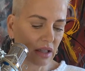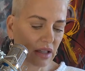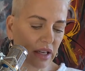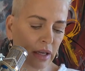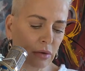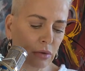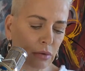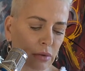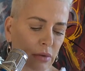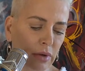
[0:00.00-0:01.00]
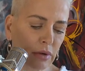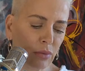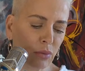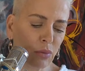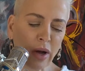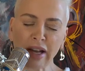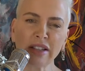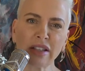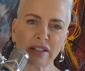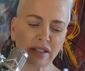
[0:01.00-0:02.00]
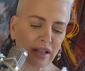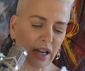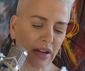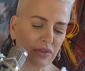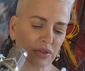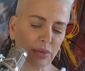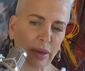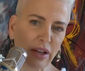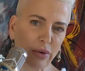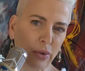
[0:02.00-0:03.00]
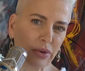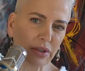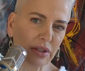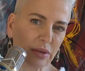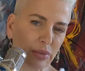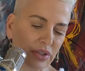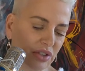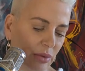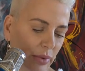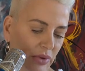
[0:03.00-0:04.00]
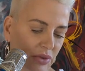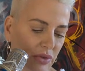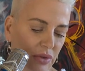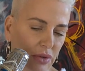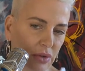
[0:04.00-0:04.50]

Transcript: then why does it have to obey orderly principles?